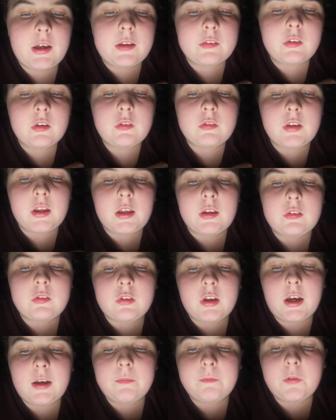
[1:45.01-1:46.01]
as it takes
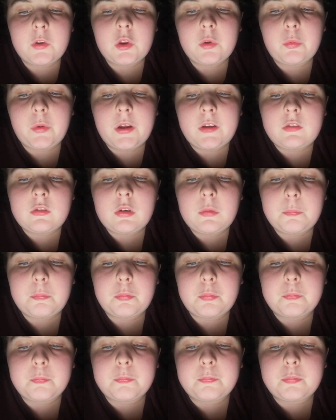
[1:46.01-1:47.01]
time for the rain to
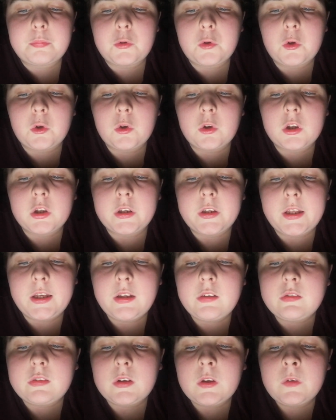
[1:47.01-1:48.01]

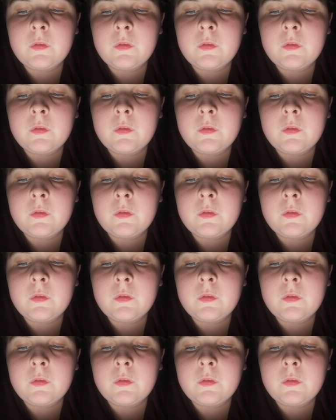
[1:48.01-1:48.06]
percolate